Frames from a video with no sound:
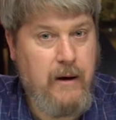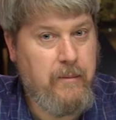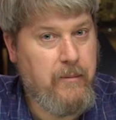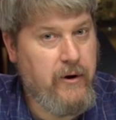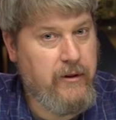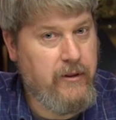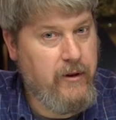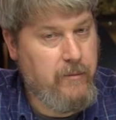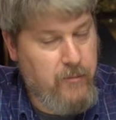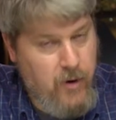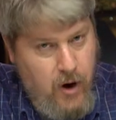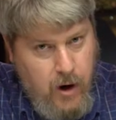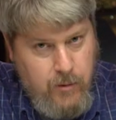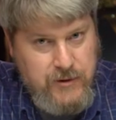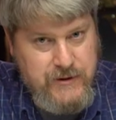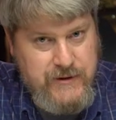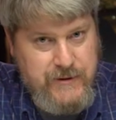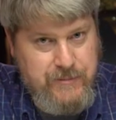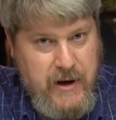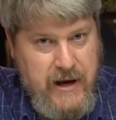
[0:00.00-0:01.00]
But in the
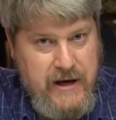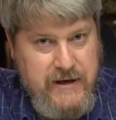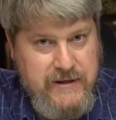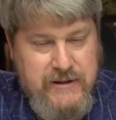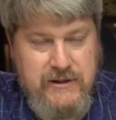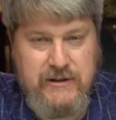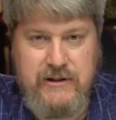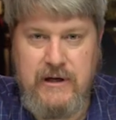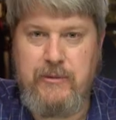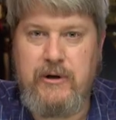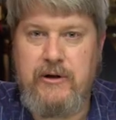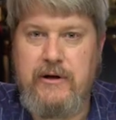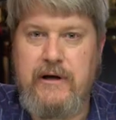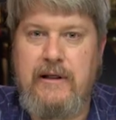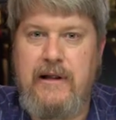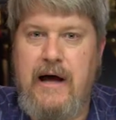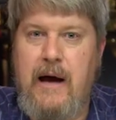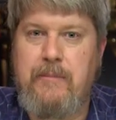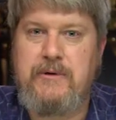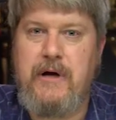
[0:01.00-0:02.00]
mobile space,
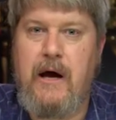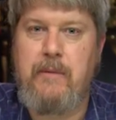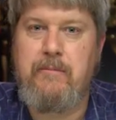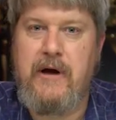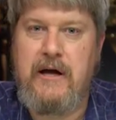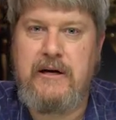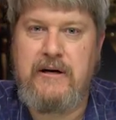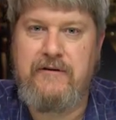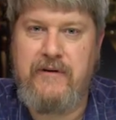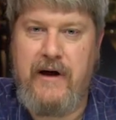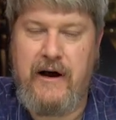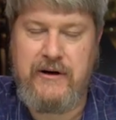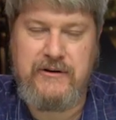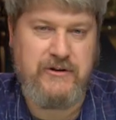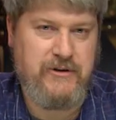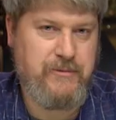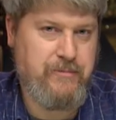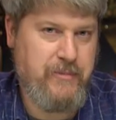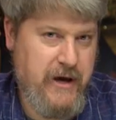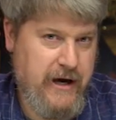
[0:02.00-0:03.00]
typically laptop
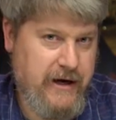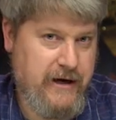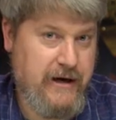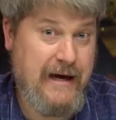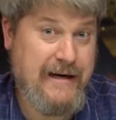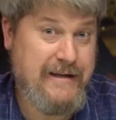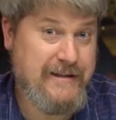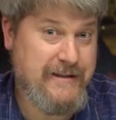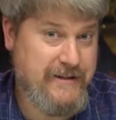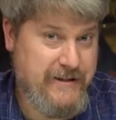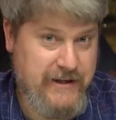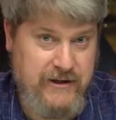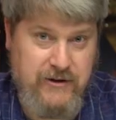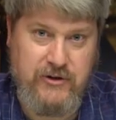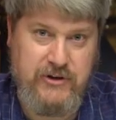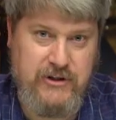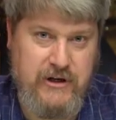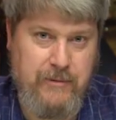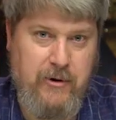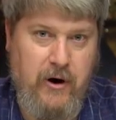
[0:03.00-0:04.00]
manufacturers pick a
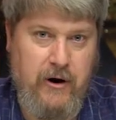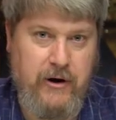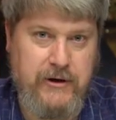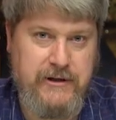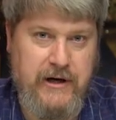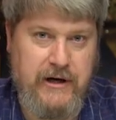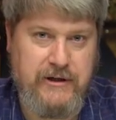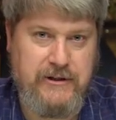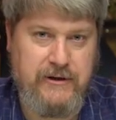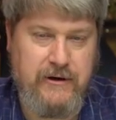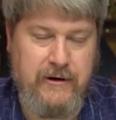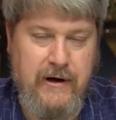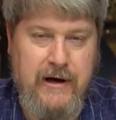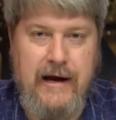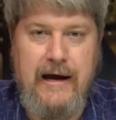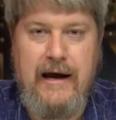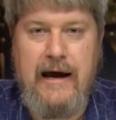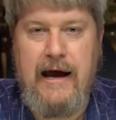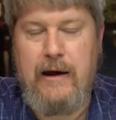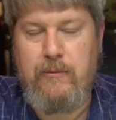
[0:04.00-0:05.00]
single chip architecture
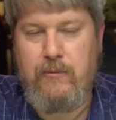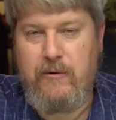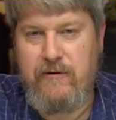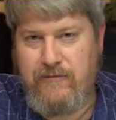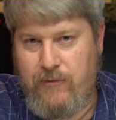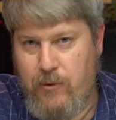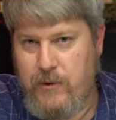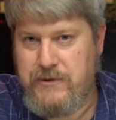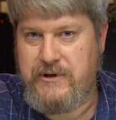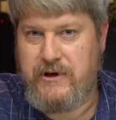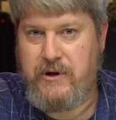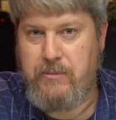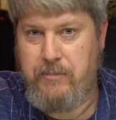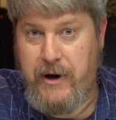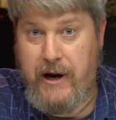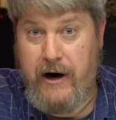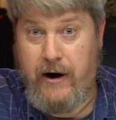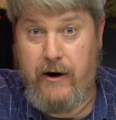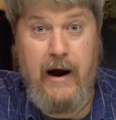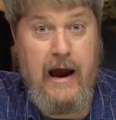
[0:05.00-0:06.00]
and we're forced to
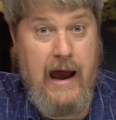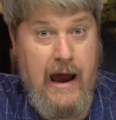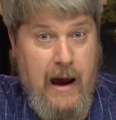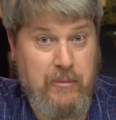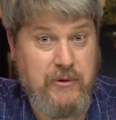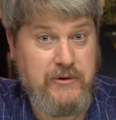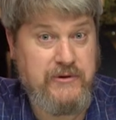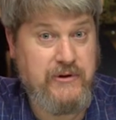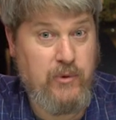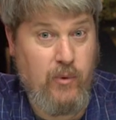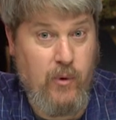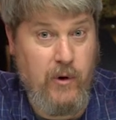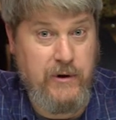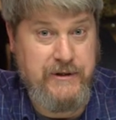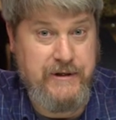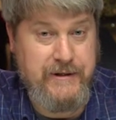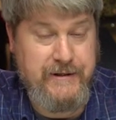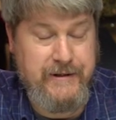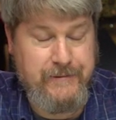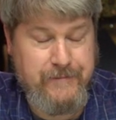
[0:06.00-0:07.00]
compare apples and
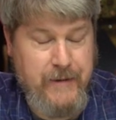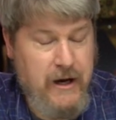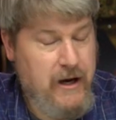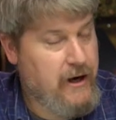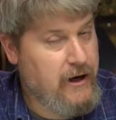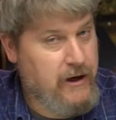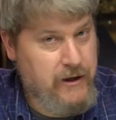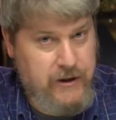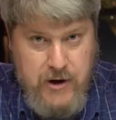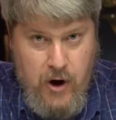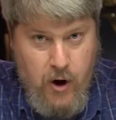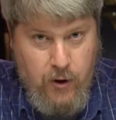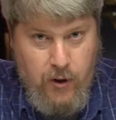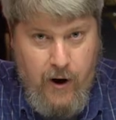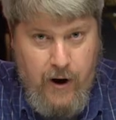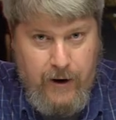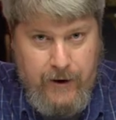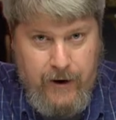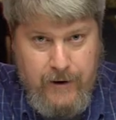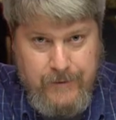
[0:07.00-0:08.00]
oranges. No
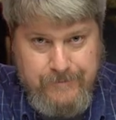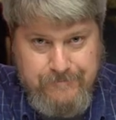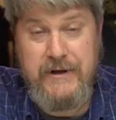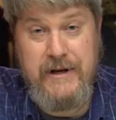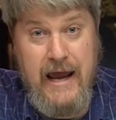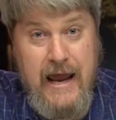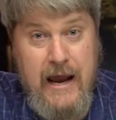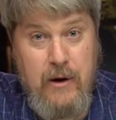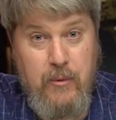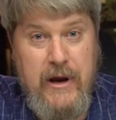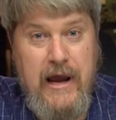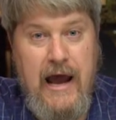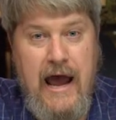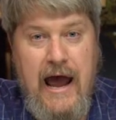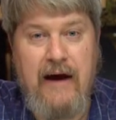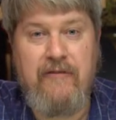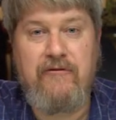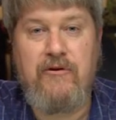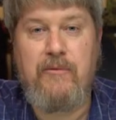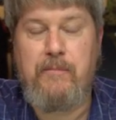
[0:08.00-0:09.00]
longer. Today we
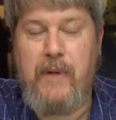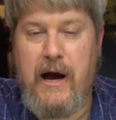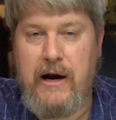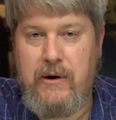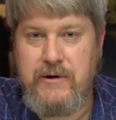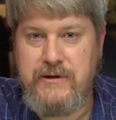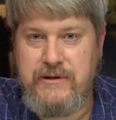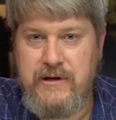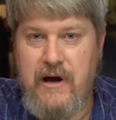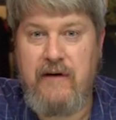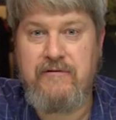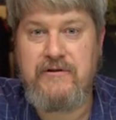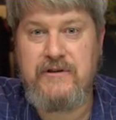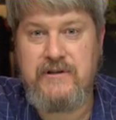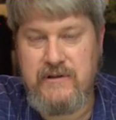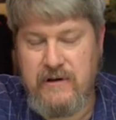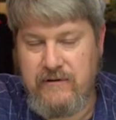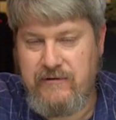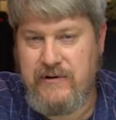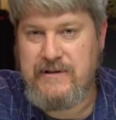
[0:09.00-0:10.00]
have the Microsoft
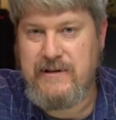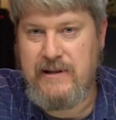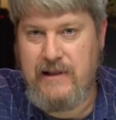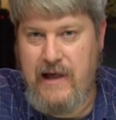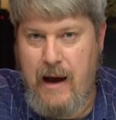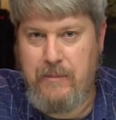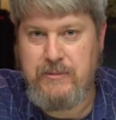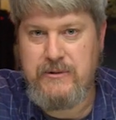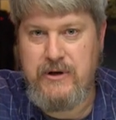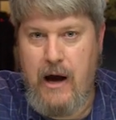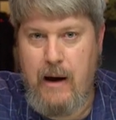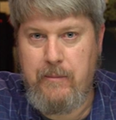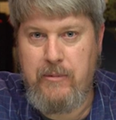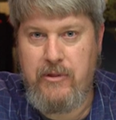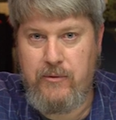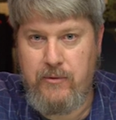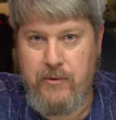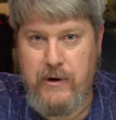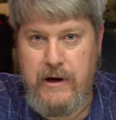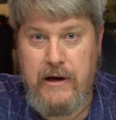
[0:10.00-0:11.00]
Surface
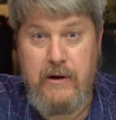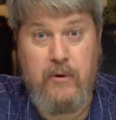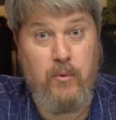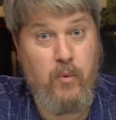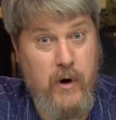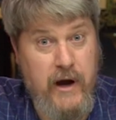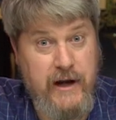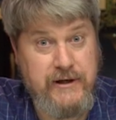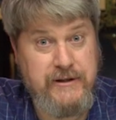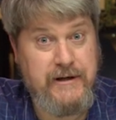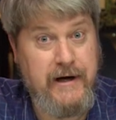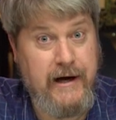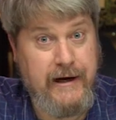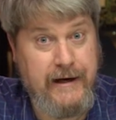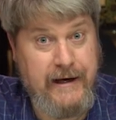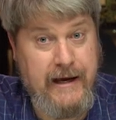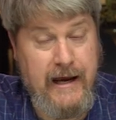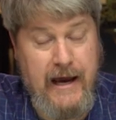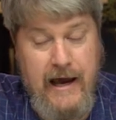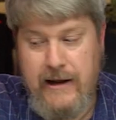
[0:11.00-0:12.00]
Laptop 3, which
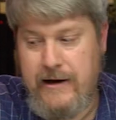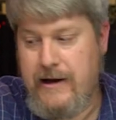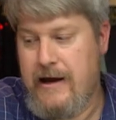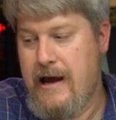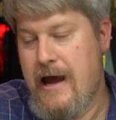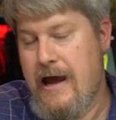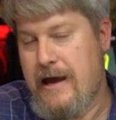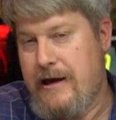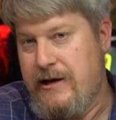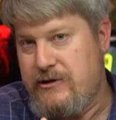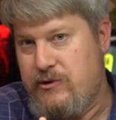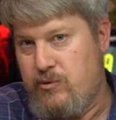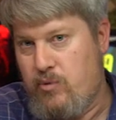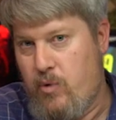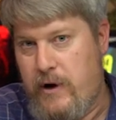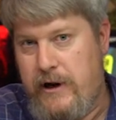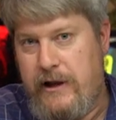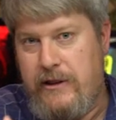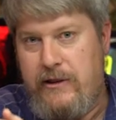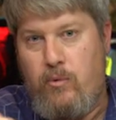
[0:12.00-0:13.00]
again is
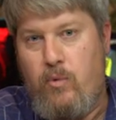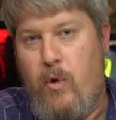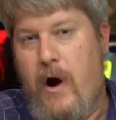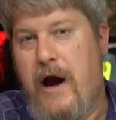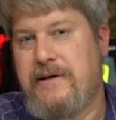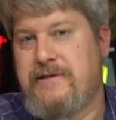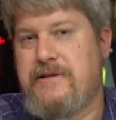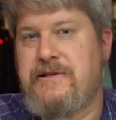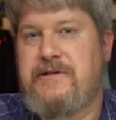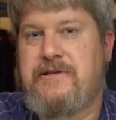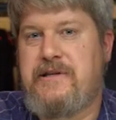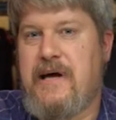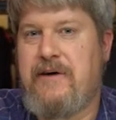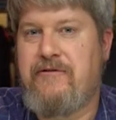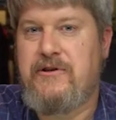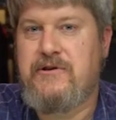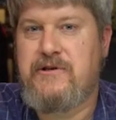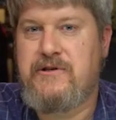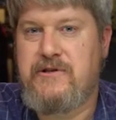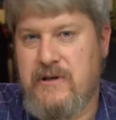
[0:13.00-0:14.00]
running the Ryzen
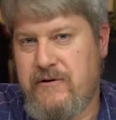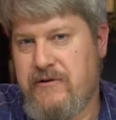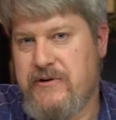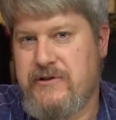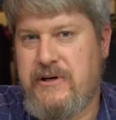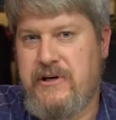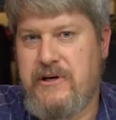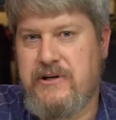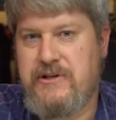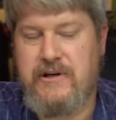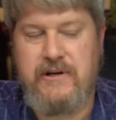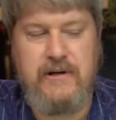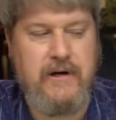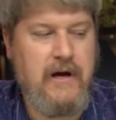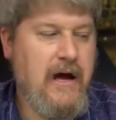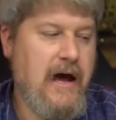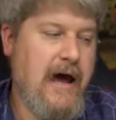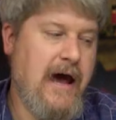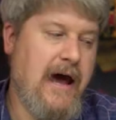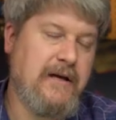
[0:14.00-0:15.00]
7 Surface
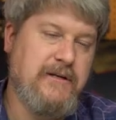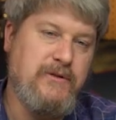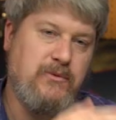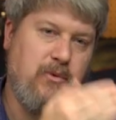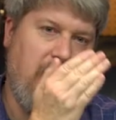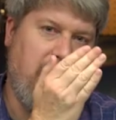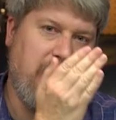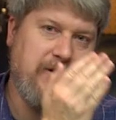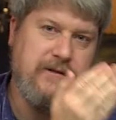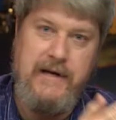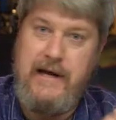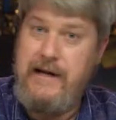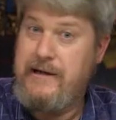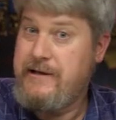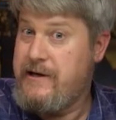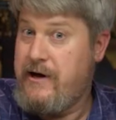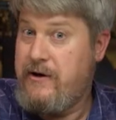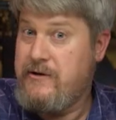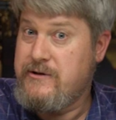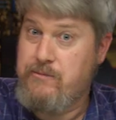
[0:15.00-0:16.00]
Edition as well as
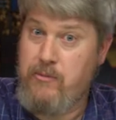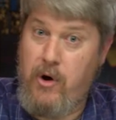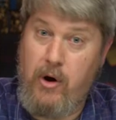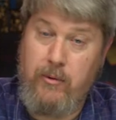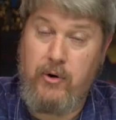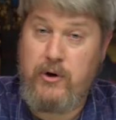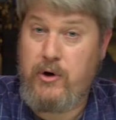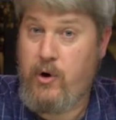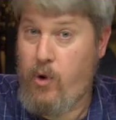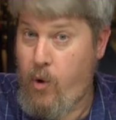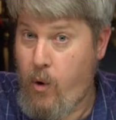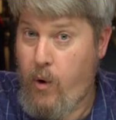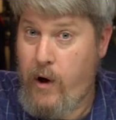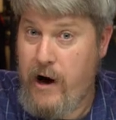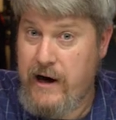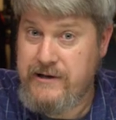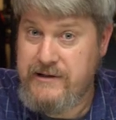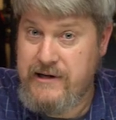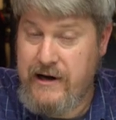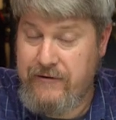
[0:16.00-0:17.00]
Intel's mobile
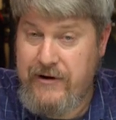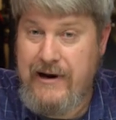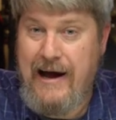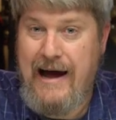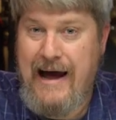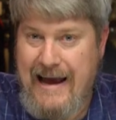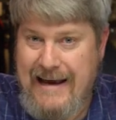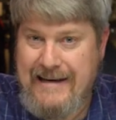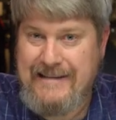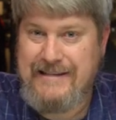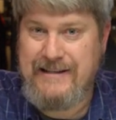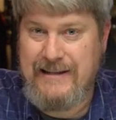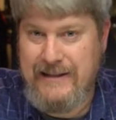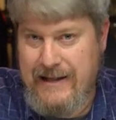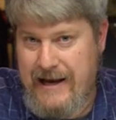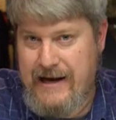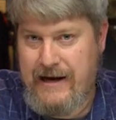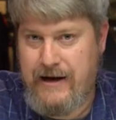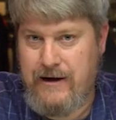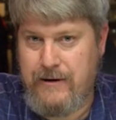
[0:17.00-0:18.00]
Core i7 Ice
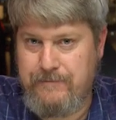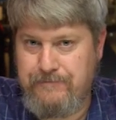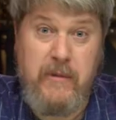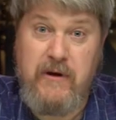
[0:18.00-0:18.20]
Lake.